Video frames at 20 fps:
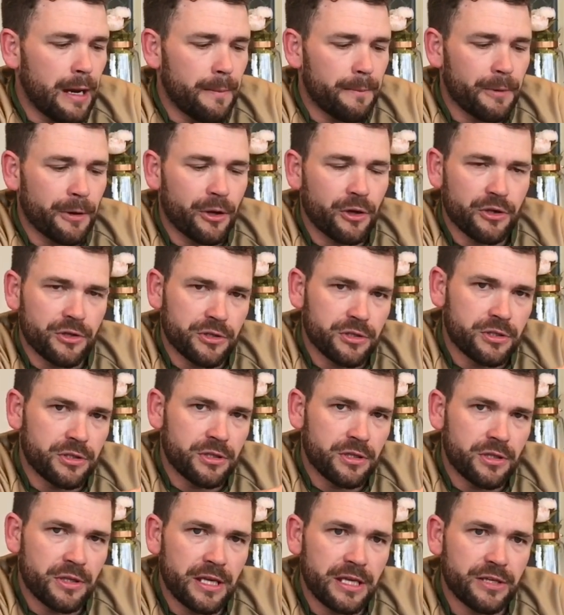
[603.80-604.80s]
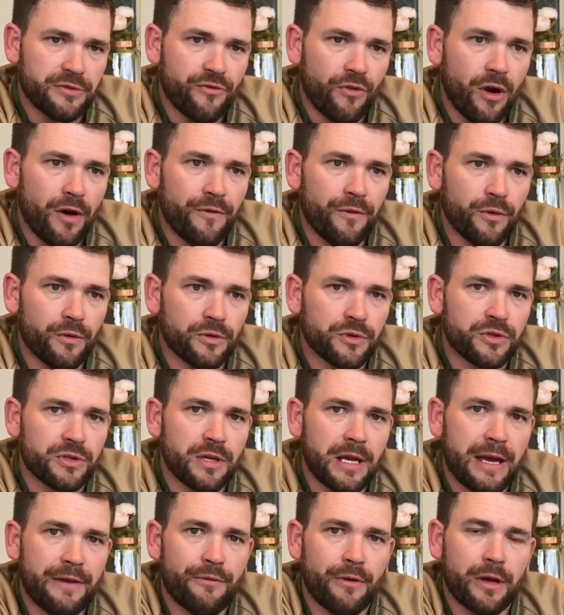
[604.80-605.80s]
because these rifles,
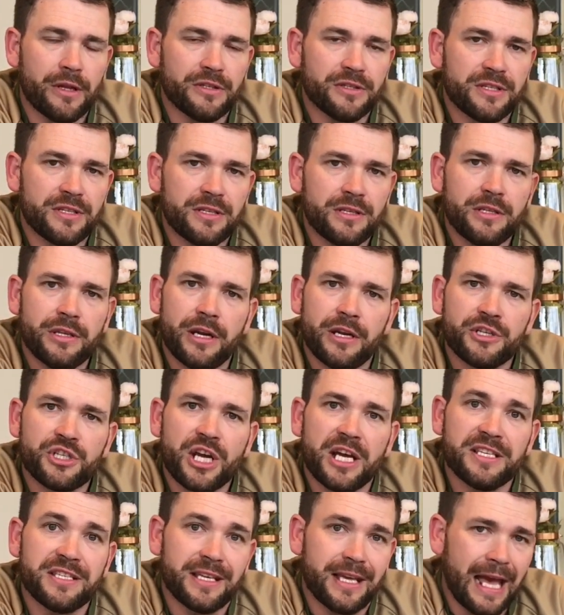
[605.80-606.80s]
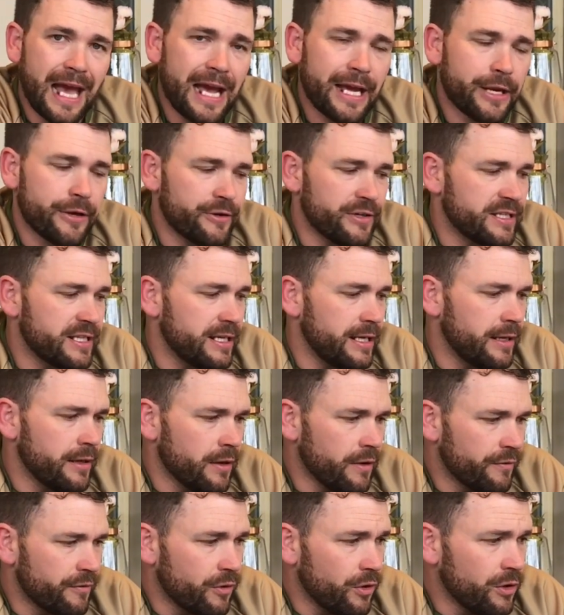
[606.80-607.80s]
everyone's, you know, chasing accuracy,
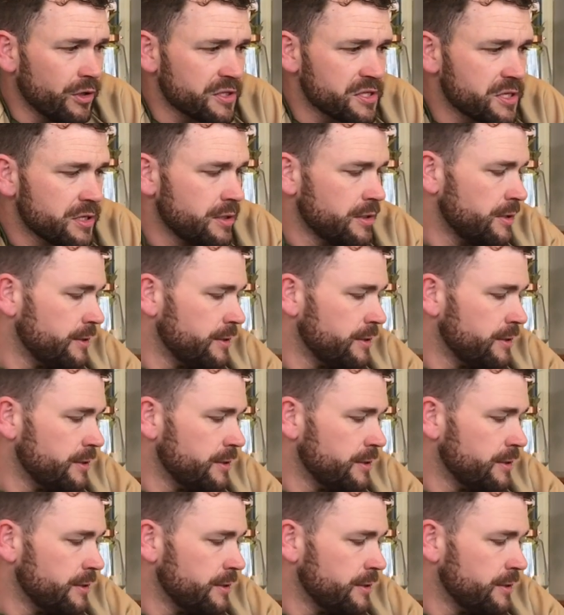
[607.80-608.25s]
of course.